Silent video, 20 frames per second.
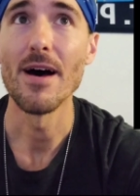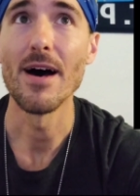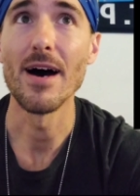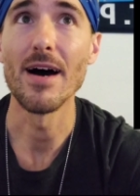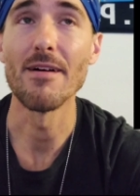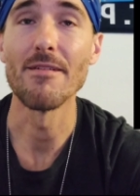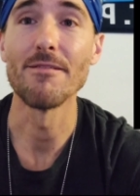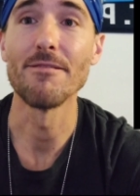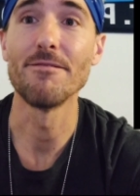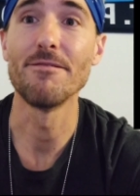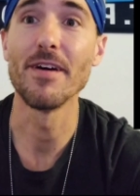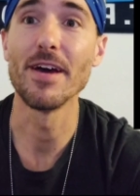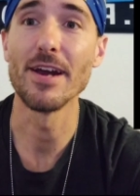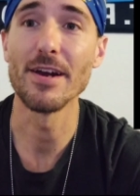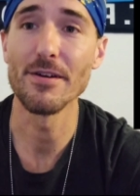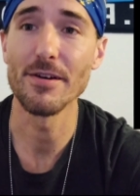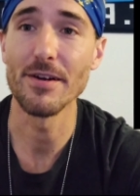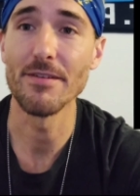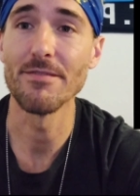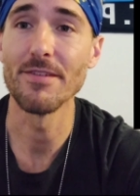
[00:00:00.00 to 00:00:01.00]
uh,
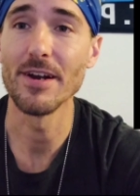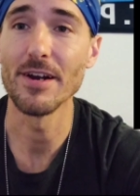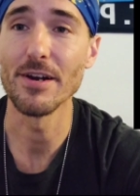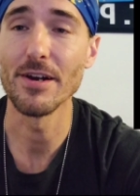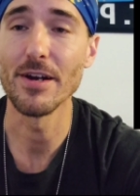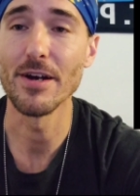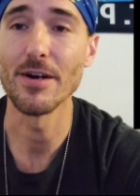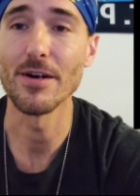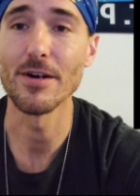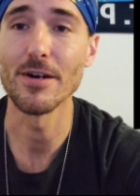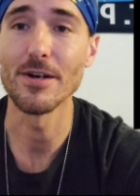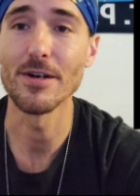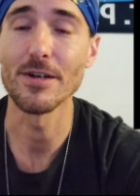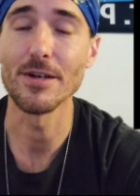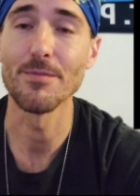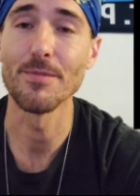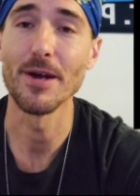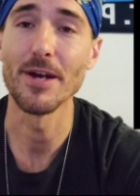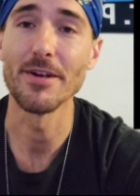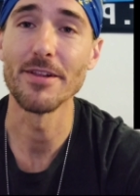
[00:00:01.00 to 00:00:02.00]
very, very hard
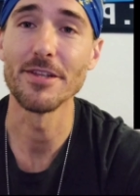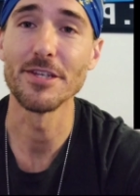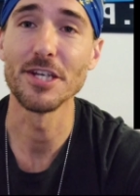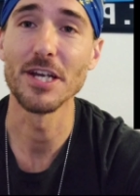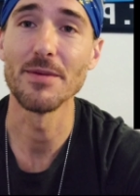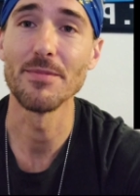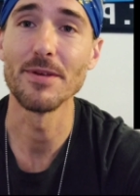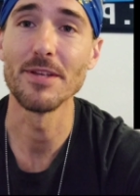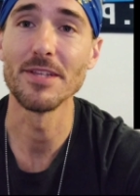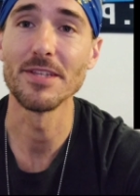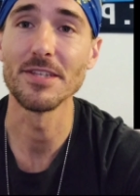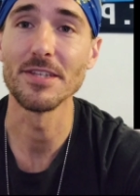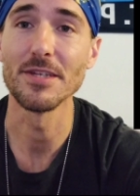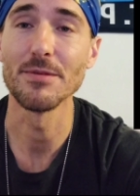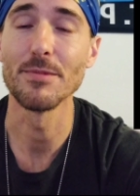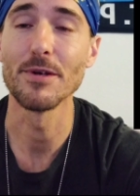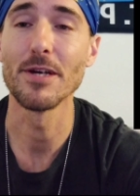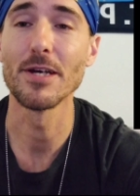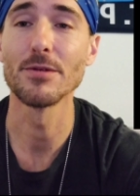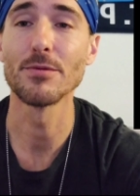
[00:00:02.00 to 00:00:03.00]
compared to the Champions
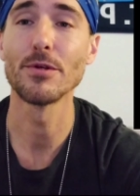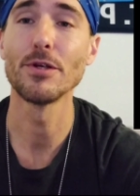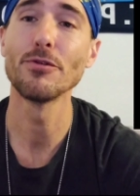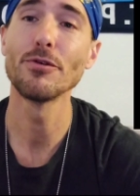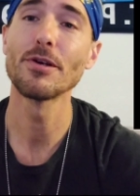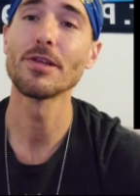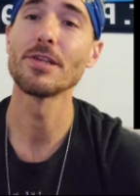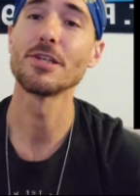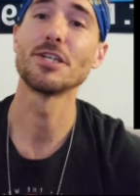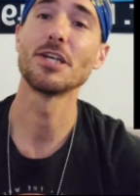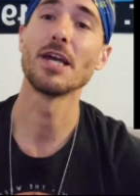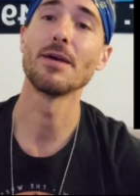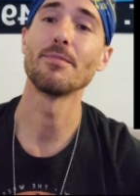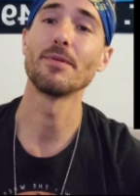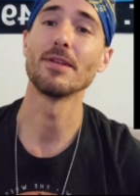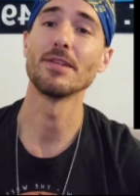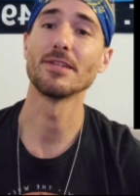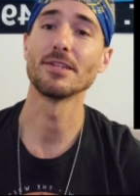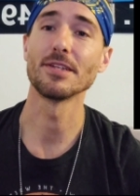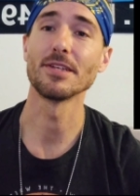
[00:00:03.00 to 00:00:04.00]
League because when you look at the
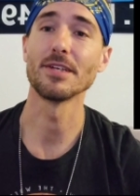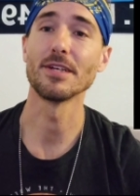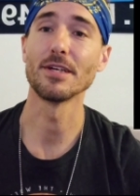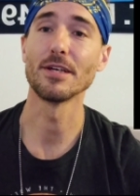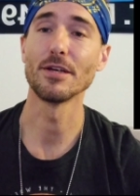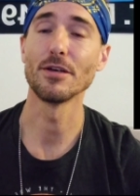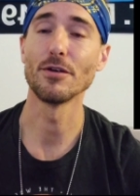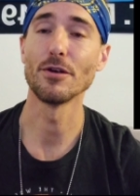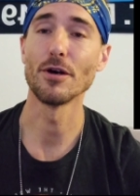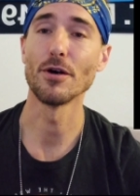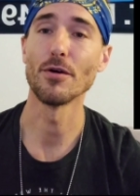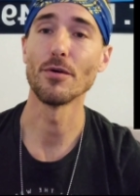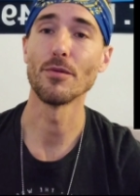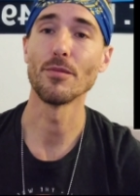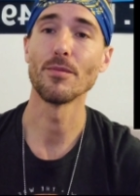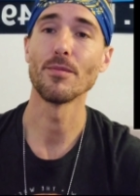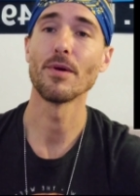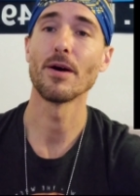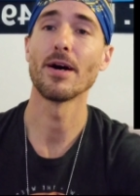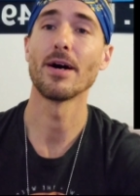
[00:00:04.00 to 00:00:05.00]
Champions League, you know,
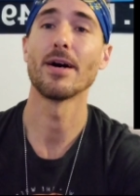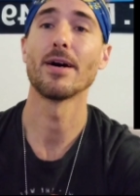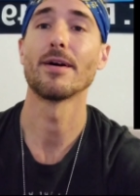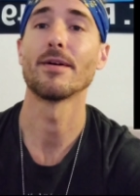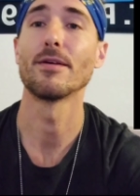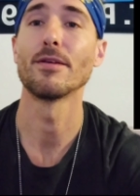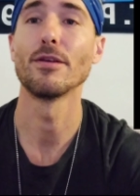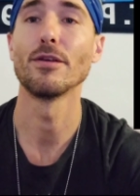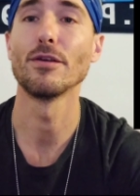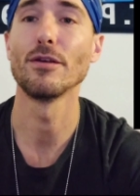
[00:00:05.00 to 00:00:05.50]
uh,